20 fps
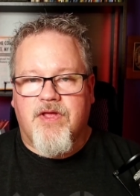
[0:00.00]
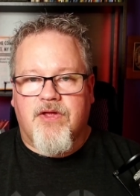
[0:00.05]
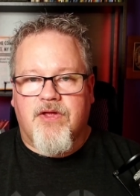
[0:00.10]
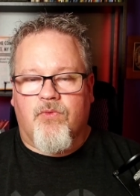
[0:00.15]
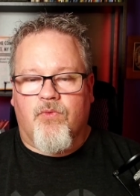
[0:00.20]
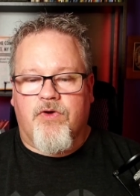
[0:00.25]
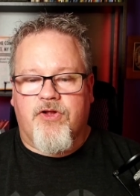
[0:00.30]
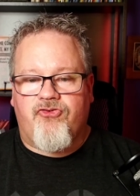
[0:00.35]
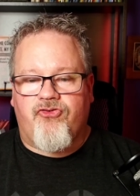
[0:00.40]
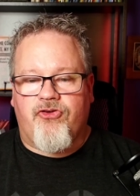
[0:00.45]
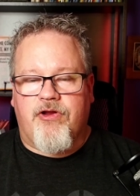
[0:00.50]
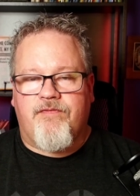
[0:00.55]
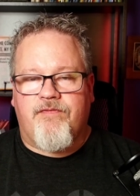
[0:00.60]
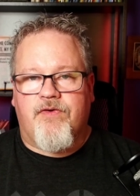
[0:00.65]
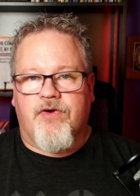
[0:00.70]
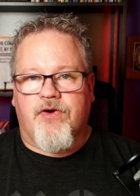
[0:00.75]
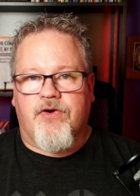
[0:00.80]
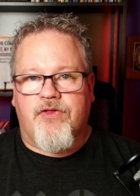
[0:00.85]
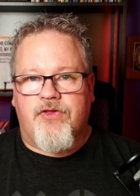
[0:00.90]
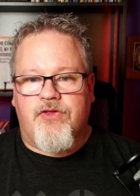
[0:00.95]
which if
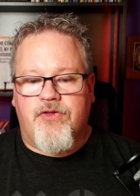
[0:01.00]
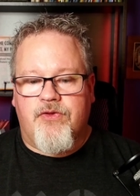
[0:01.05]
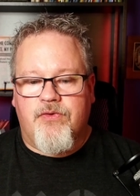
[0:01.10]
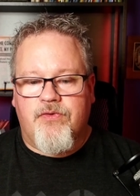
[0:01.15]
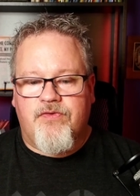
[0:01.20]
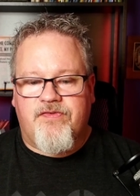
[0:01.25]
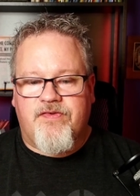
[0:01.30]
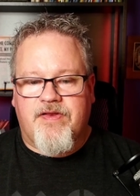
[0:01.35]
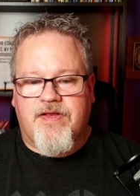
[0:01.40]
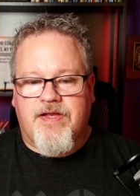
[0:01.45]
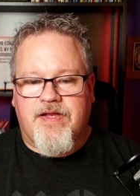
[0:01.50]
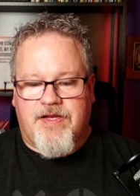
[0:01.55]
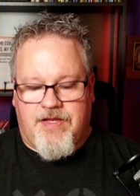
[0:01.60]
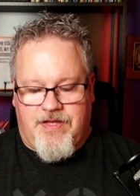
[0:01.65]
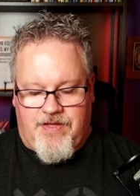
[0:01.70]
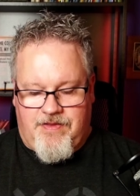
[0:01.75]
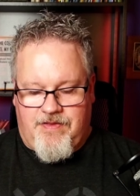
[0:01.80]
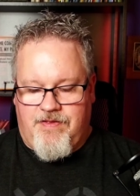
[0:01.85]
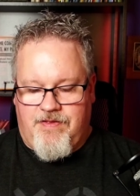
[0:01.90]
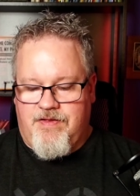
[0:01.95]
you're using,
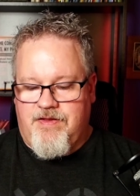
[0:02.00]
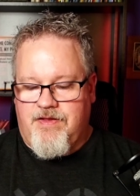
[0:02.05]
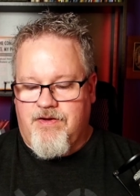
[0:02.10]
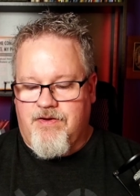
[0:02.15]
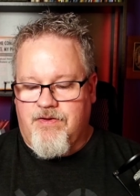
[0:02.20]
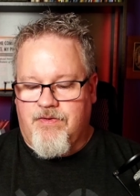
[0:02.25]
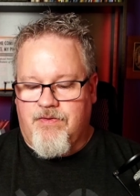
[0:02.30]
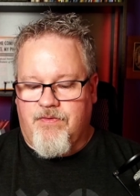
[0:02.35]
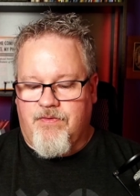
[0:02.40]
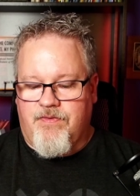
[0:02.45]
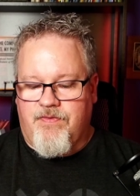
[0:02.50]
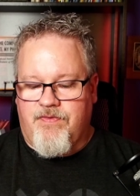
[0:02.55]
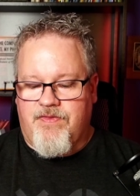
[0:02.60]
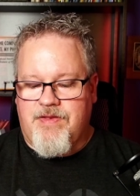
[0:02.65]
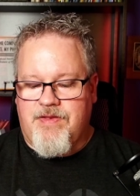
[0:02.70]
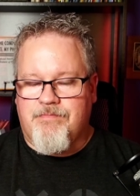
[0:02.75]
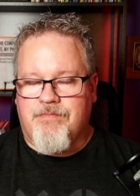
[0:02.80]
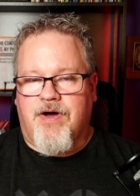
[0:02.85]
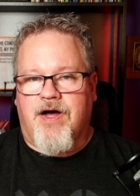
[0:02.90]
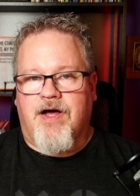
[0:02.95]
the
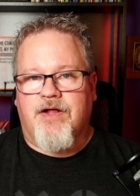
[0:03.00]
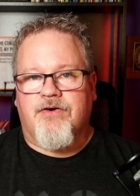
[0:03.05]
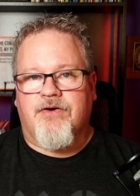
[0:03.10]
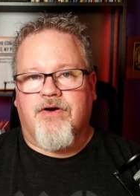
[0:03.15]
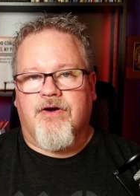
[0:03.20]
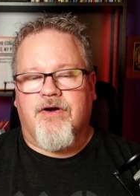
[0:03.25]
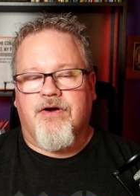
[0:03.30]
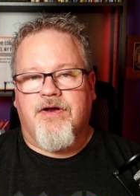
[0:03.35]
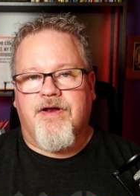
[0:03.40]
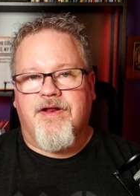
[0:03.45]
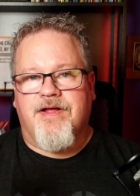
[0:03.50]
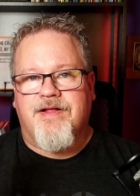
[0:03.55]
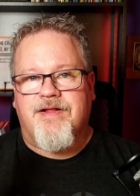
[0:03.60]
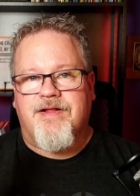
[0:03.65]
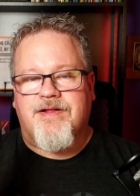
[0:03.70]
modern